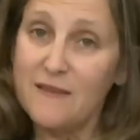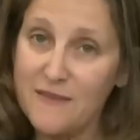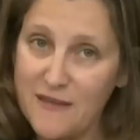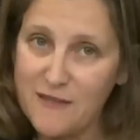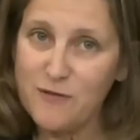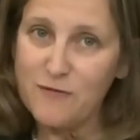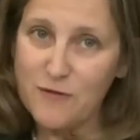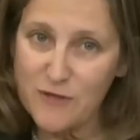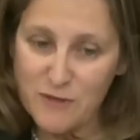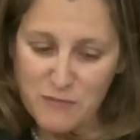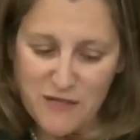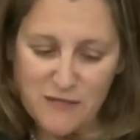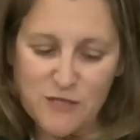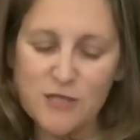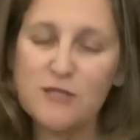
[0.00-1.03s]
Thank you very
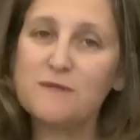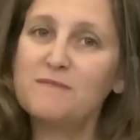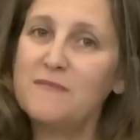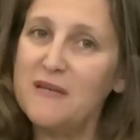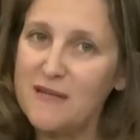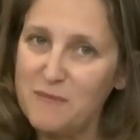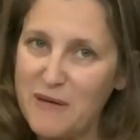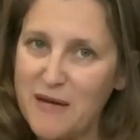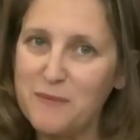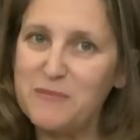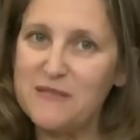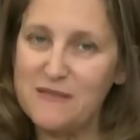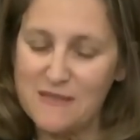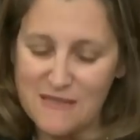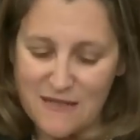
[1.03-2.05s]
much, and I'm
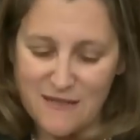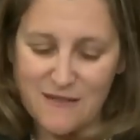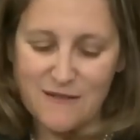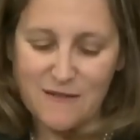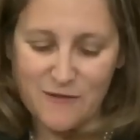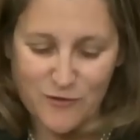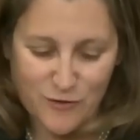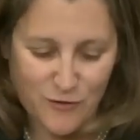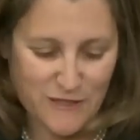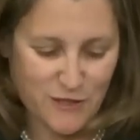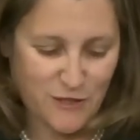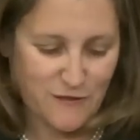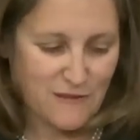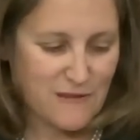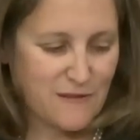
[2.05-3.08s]
happy to take your questions.